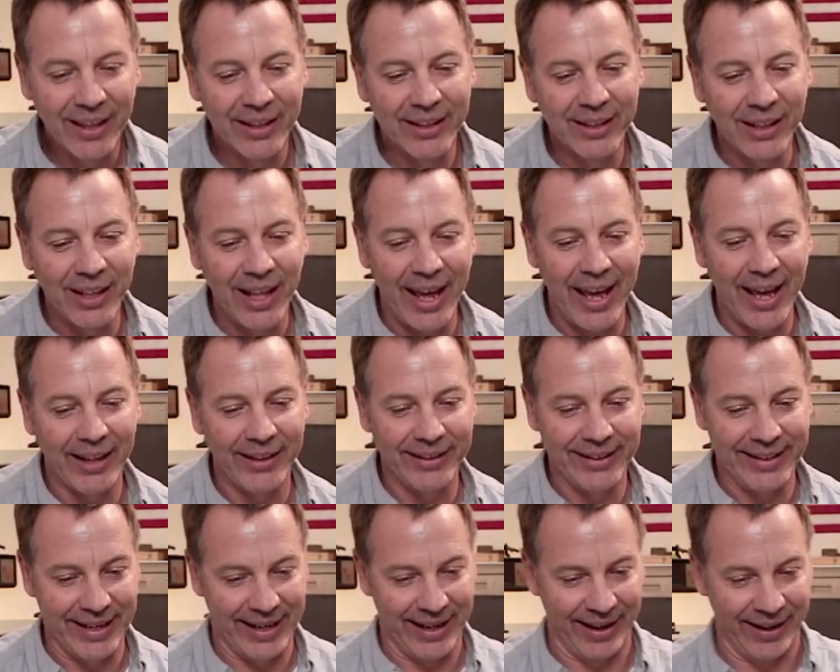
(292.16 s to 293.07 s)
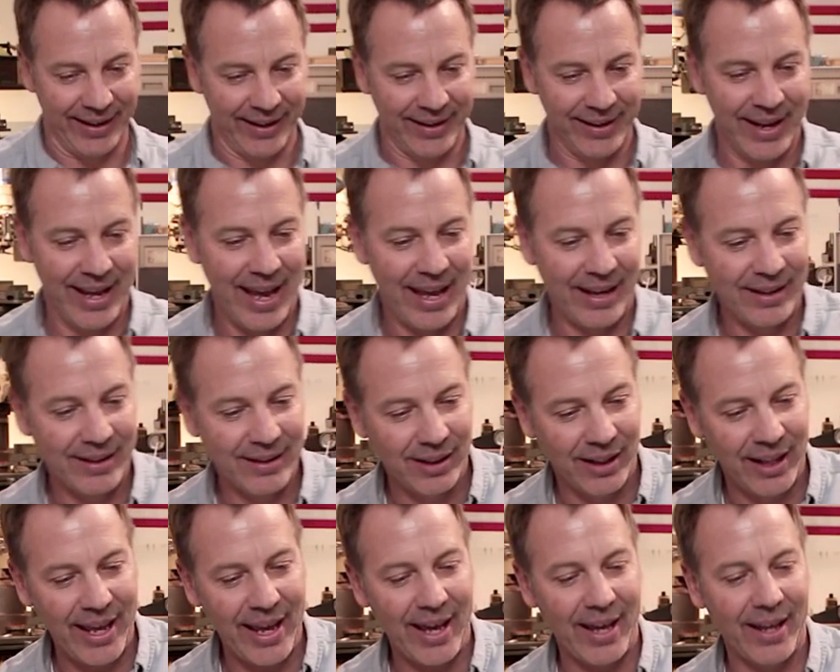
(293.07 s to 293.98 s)
Glenn did. And
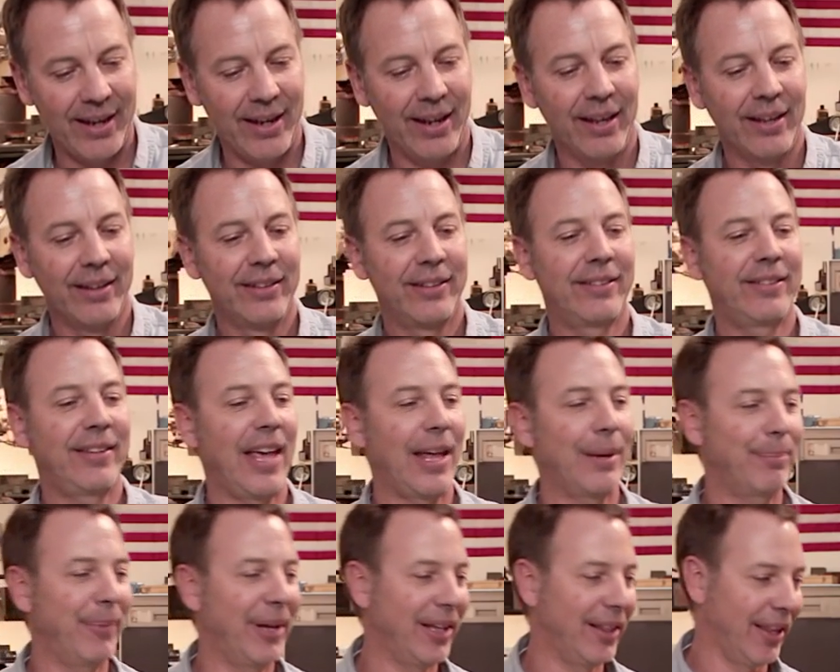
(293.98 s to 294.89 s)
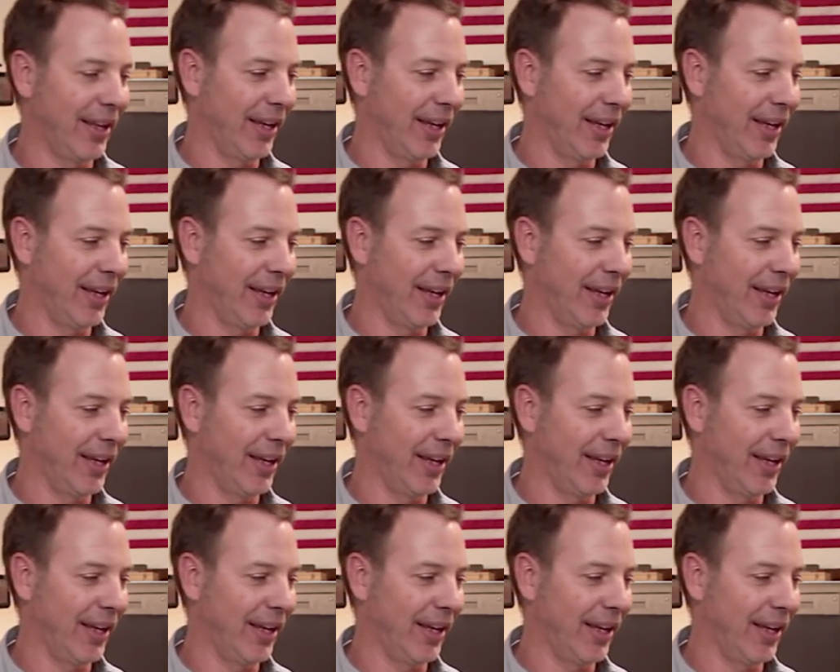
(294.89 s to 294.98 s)
Glenn sent me